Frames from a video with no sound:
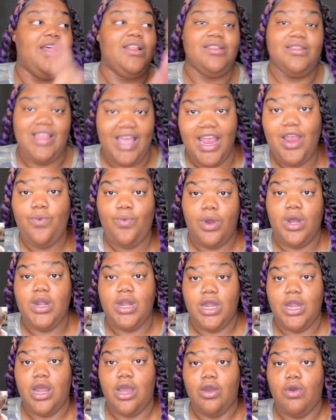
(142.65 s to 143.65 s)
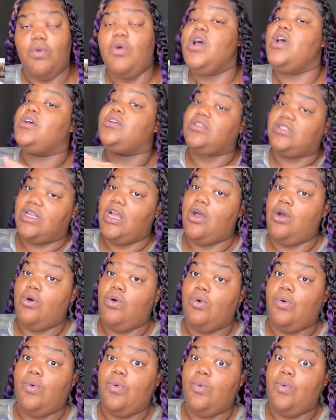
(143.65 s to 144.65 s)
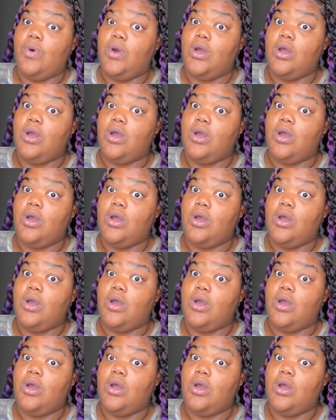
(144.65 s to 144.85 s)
They want to know. So...